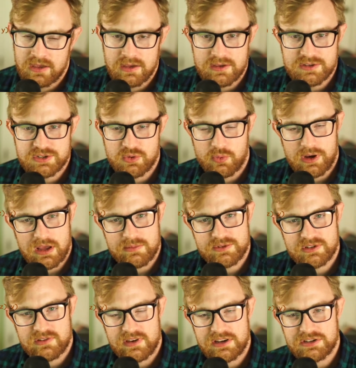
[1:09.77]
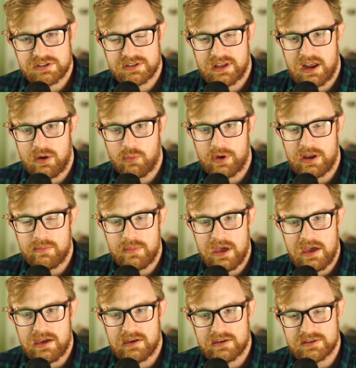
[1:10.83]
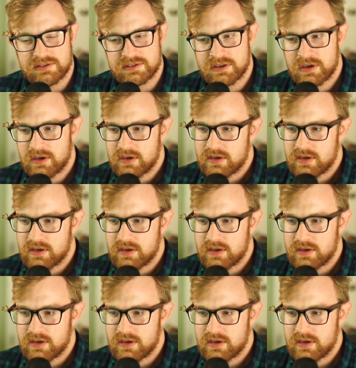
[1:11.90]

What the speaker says: So one observation that I want to make is